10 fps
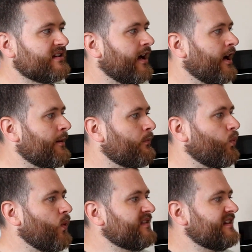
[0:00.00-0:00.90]

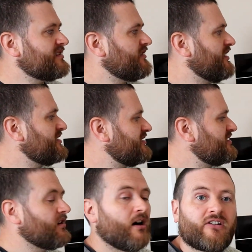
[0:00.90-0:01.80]
when these guys
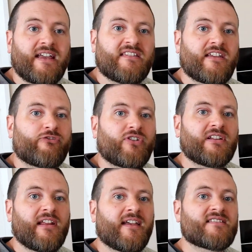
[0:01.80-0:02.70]
start getting their front
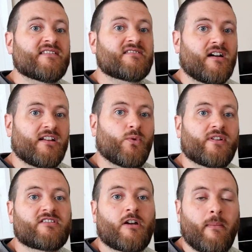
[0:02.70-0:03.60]
legs and
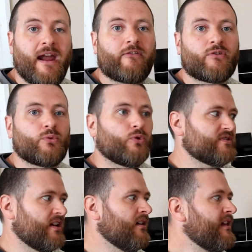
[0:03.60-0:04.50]
wanting to come out of the
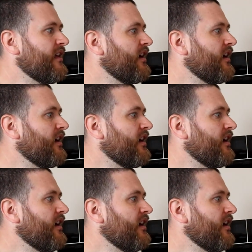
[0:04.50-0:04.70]
water,